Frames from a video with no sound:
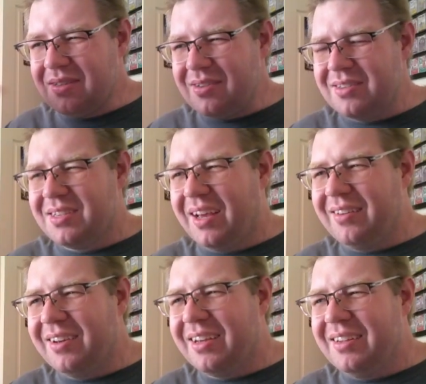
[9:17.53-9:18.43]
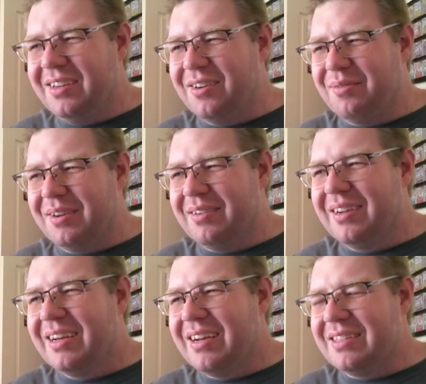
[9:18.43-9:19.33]
So yeah, look at
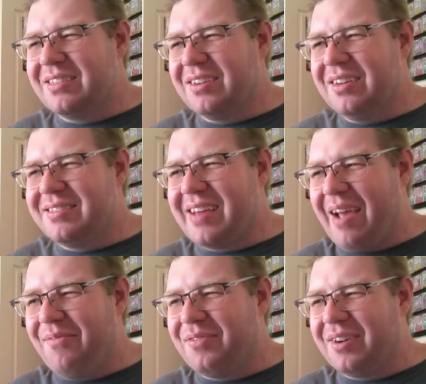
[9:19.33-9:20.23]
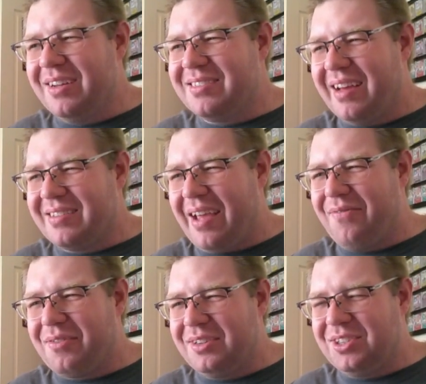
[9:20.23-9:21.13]
it's not time
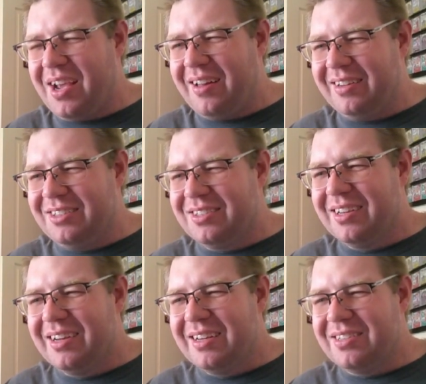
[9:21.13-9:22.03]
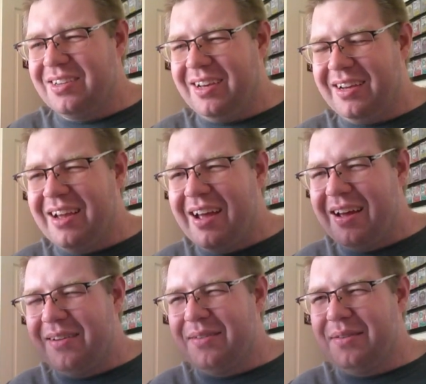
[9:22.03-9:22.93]
for a challenge to
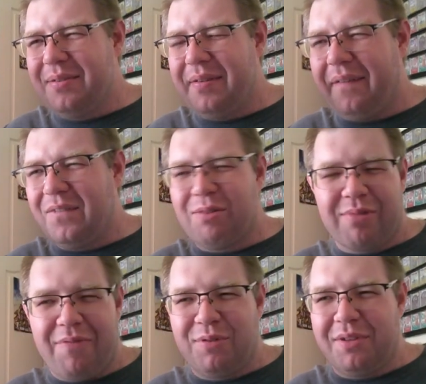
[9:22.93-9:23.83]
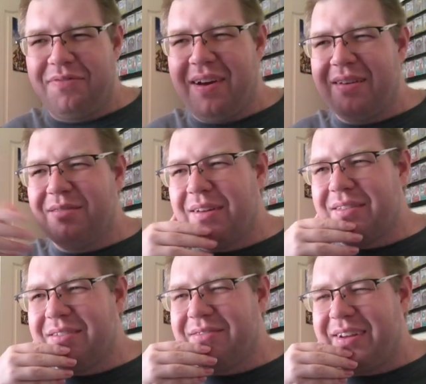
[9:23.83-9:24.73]
the ruffle the
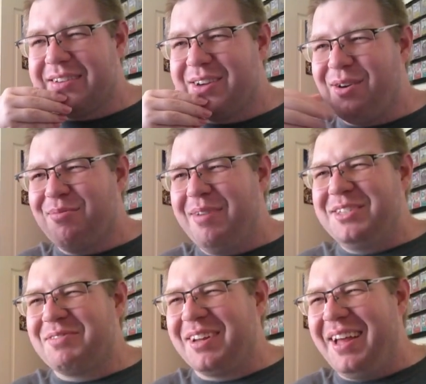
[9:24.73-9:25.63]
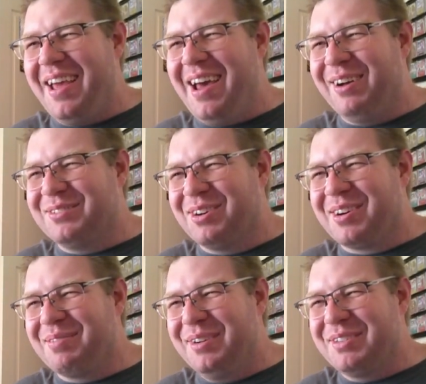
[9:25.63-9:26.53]
feathers. Oh, Witch of
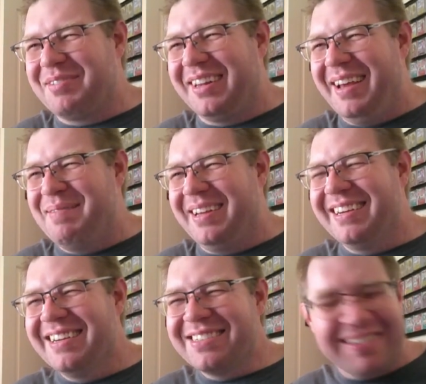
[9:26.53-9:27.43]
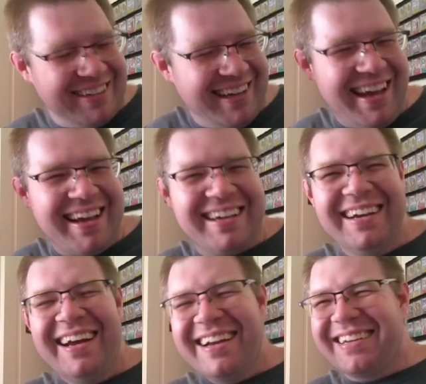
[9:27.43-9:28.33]
Eldora, Witch of Calamity. So
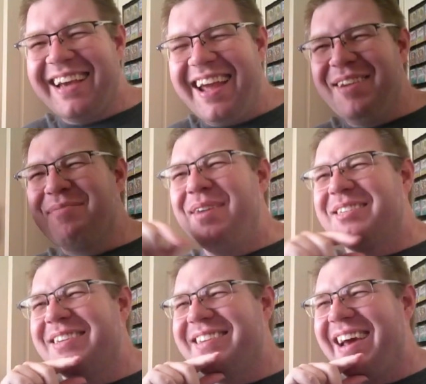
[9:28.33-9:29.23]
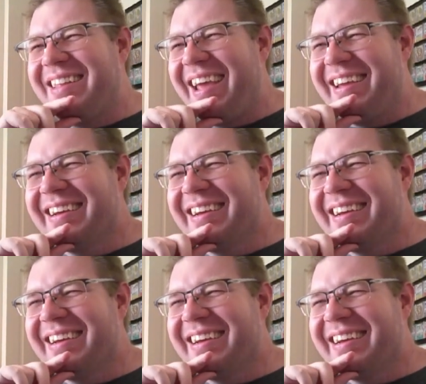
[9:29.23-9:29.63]
kind of witch of death. I